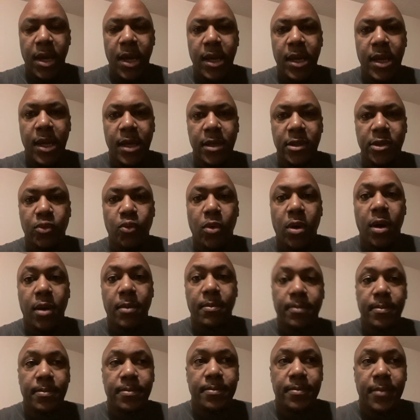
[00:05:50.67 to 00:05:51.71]
that swamp.
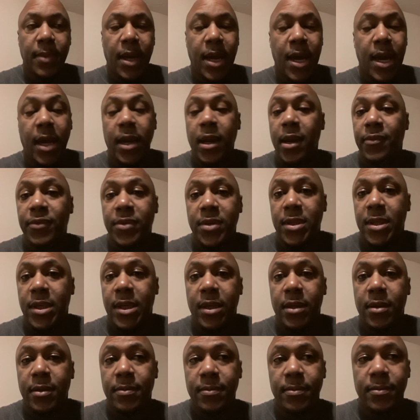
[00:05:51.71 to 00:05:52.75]
I never seen it.